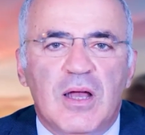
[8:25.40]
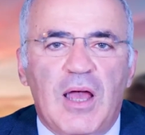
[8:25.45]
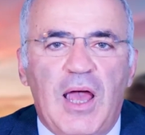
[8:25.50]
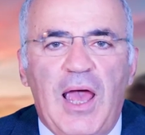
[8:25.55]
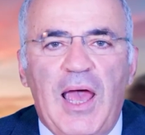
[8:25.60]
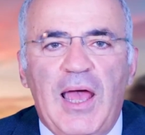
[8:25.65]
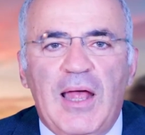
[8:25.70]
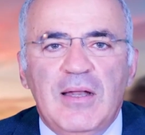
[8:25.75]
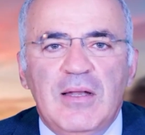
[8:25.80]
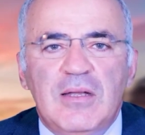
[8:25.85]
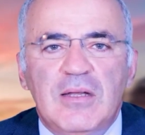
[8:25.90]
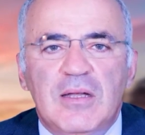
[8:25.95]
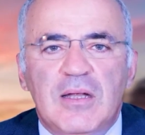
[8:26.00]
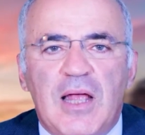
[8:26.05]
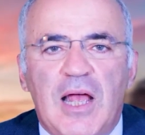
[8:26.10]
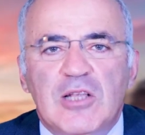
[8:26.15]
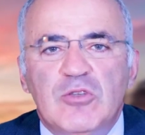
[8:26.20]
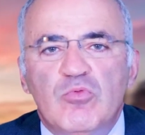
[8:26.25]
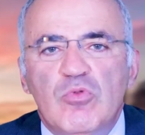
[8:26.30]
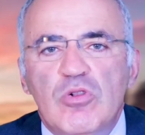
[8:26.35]
And
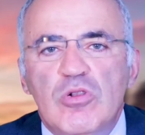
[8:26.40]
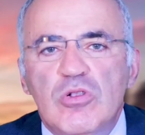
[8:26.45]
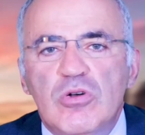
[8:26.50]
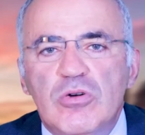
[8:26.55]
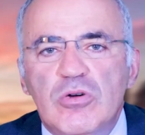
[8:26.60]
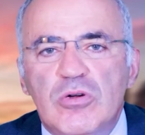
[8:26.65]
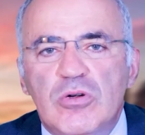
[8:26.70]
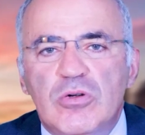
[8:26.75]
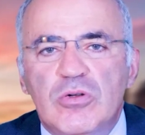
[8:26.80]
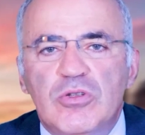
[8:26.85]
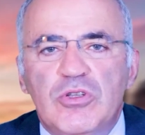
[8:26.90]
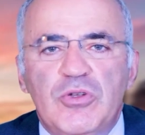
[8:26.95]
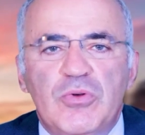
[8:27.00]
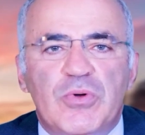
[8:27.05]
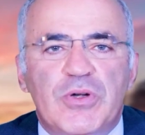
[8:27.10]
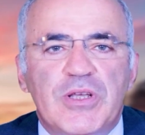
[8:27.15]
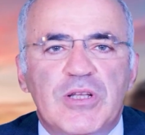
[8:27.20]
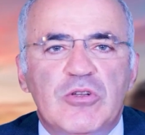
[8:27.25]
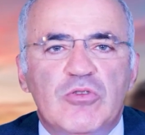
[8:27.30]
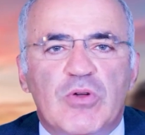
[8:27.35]
as we learned
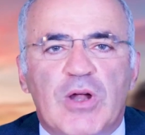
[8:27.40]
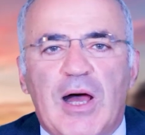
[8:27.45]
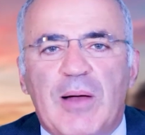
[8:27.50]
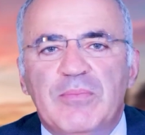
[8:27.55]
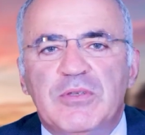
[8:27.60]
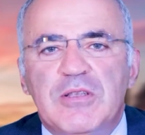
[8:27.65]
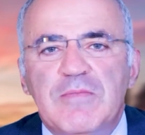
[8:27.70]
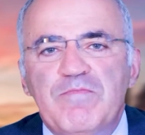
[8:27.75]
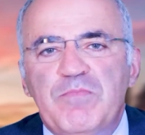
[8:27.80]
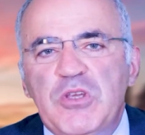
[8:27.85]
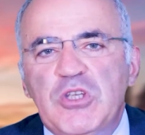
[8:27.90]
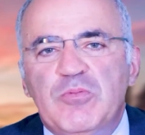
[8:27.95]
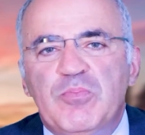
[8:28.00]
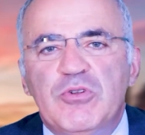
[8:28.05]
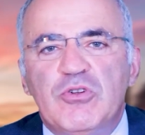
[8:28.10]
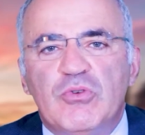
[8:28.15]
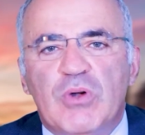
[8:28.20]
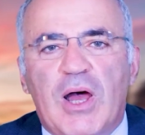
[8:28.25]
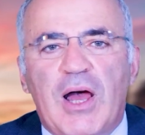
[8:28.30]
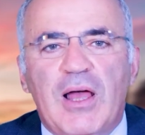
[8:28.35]
during Trump's
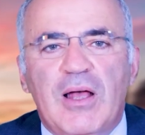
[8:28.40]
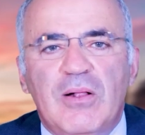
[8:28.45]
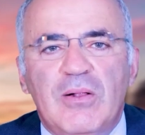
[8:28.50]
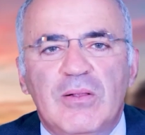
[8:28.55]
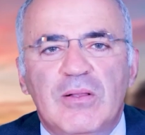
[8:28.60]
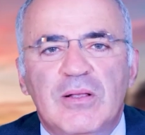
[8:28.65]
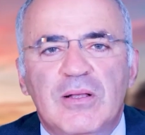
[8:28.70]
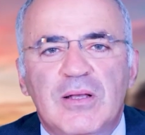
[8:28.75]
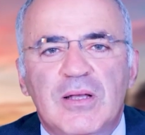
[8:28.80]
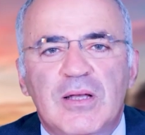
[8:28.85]
impeachment trial,